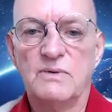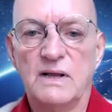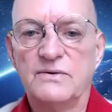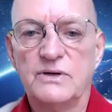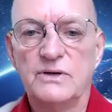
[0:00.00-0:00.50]

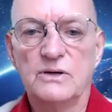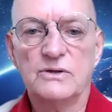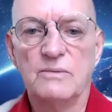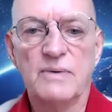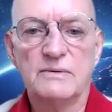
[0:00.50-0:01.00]
wealth did
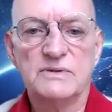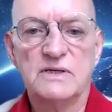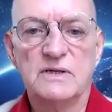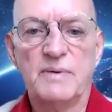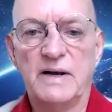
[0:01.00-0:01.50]
not go backwards
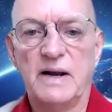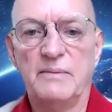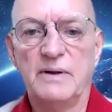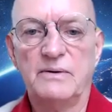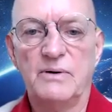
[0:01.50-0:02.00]
in the
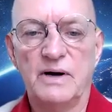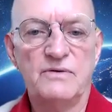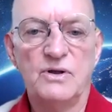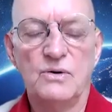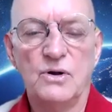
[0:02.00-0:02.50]
pandemic.
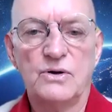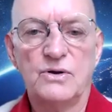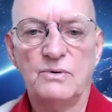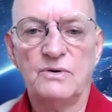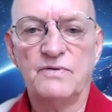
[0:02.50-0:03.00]
Wherever you look,
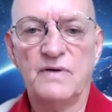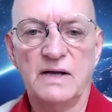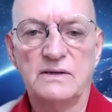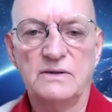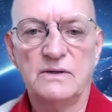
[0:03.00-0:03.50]
you will
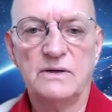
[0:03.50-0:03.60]
find that